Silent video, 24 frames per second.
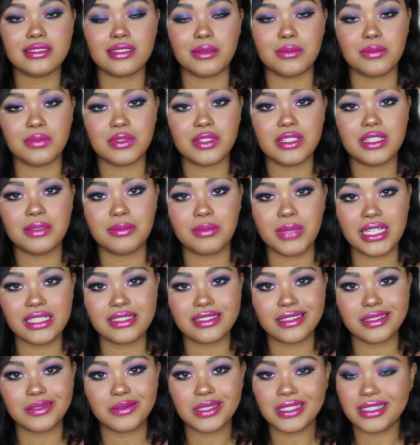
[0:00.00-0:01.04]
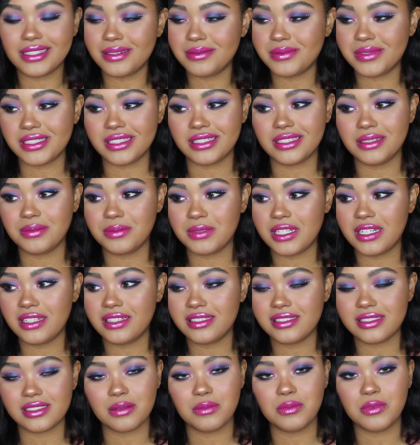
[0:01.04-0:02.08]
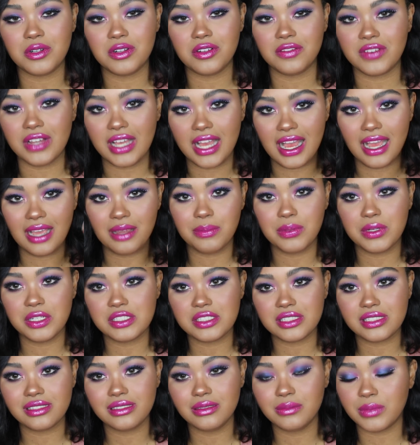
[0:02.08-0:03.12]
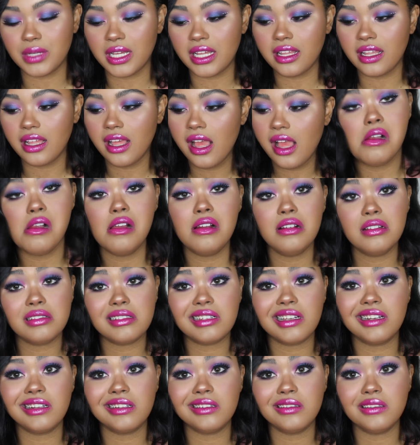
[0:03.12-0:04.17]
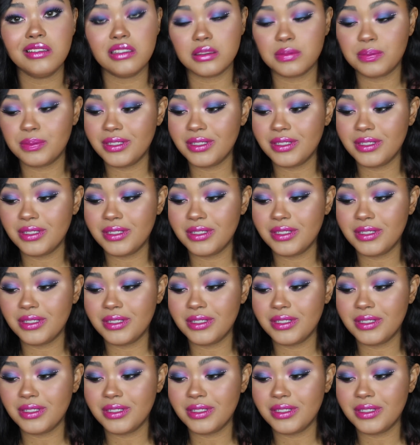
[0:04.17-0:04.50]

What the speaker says: I'm pretty basic when it comes to lip colors. I'm more of an eye person, but it's kind of cool. It's